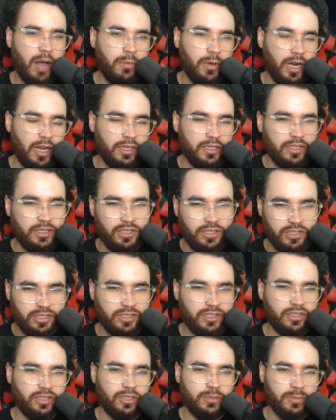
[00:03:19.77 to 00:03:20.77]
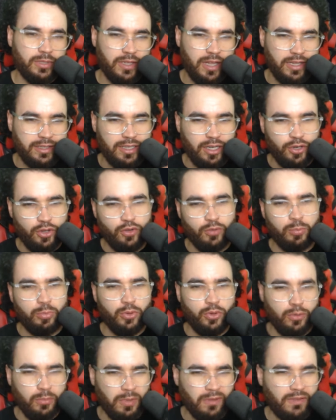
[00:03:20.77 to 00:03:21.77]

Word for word: but in just terms of like the new boom